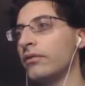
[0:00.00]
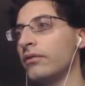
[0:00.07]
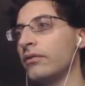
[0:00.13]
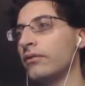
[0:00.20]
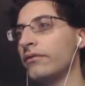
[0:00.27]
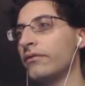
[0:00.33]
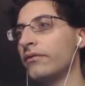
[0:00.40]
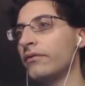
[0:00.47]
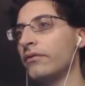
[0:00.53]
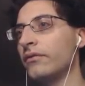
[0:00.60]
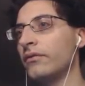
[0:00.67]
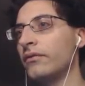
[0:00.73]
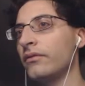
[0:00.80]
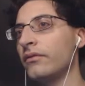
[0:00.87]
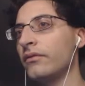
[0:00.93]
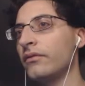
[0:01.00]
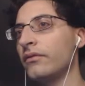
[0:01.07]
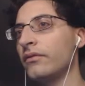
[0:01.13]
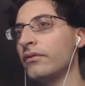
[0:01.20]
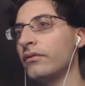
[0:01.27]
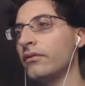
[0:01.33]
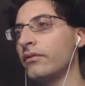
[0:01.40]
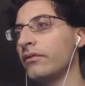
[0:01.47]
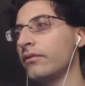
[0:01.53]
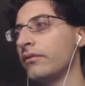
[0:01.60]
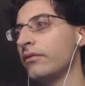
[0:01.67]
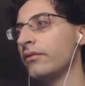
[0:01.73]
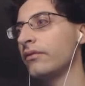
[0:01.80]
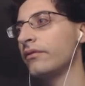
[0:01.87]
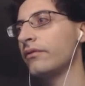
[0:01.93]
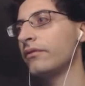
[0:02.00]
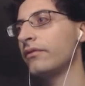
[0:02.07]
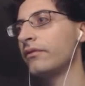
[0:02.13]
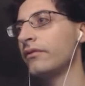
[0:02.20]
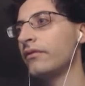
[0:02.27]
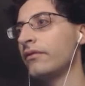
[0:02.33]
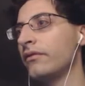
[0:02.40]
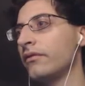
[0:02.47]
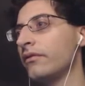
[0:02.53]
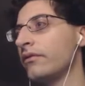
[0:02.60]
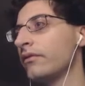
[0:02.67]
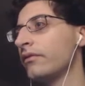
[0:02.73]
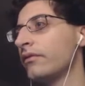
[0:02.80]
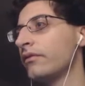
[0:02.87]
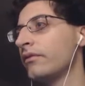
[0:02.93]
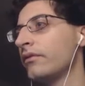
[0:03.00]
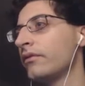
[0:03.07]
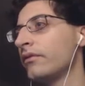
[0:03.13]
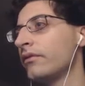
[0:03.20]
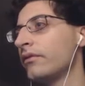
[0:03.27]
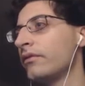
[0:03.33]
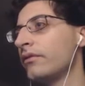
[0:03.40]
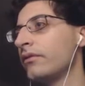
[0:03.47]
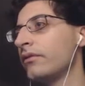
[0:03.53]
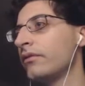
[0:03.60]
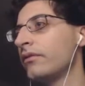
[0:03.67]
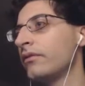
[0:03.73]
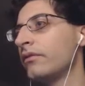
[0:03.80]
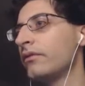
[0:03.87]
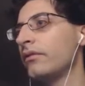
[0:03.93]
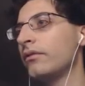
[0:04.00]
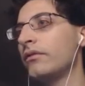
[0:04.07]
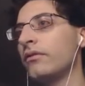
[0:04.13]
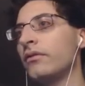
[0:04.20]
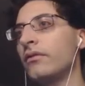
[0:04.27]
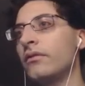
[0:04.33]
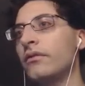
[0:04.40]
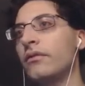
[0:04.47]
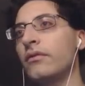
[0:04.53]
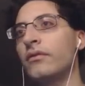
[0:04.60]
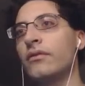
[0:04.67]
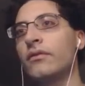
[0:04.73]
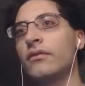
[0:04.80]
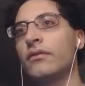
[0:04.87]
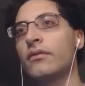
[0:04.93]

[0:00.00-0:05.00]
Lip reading: No one is speaking in this clip.